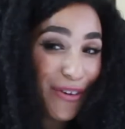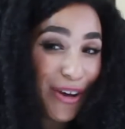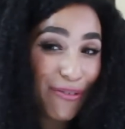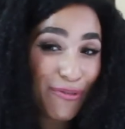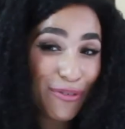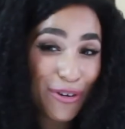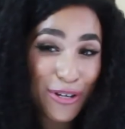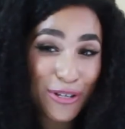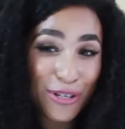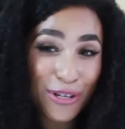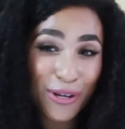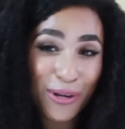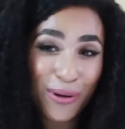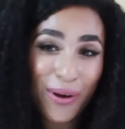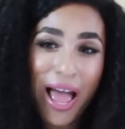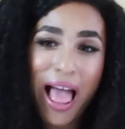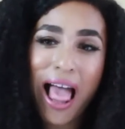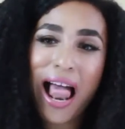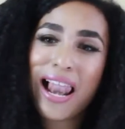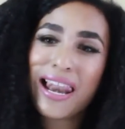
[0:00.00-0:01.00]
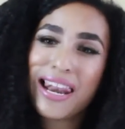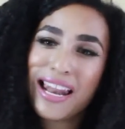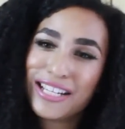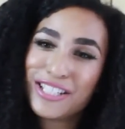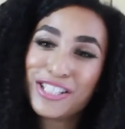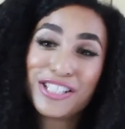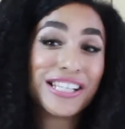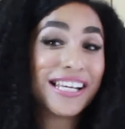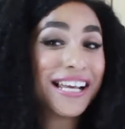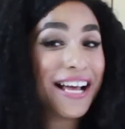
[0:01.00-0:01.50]
further ado,
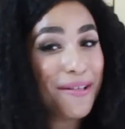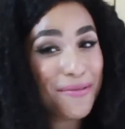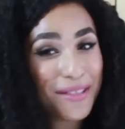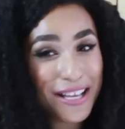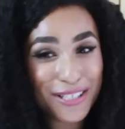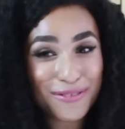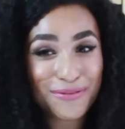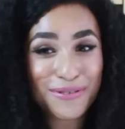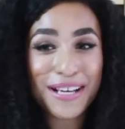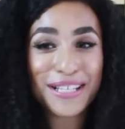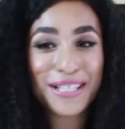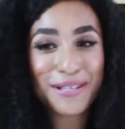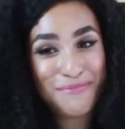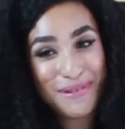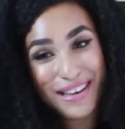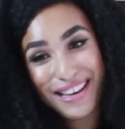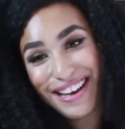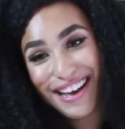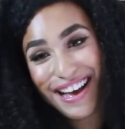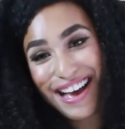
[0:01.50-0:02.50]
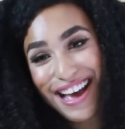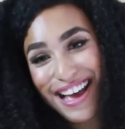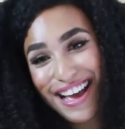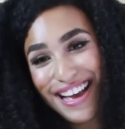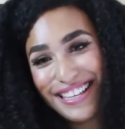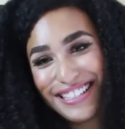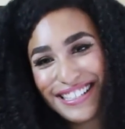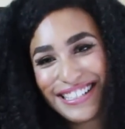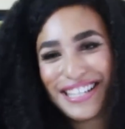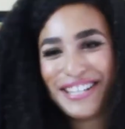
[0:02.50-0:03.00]
let's G up this recipe, guys.